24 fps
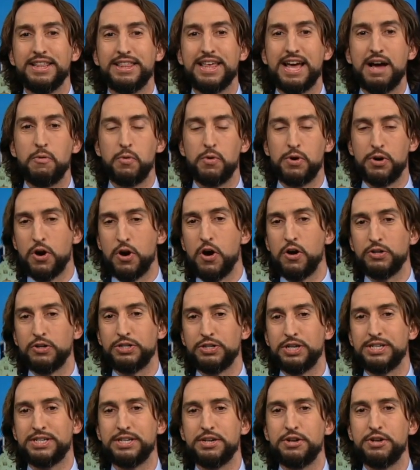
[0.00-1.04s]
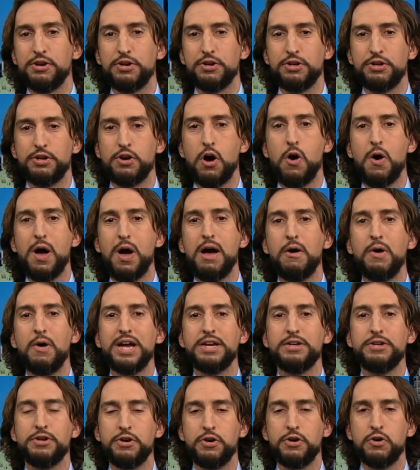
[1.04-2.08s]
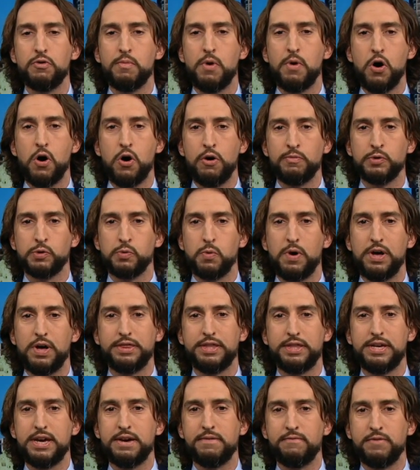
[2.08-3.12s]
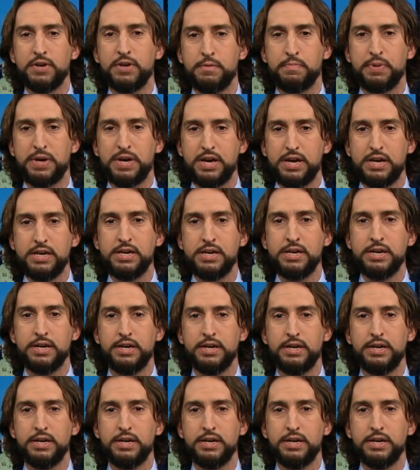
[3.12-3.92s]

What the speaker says: that we're all just you know how I knew Mahomes won the MVP?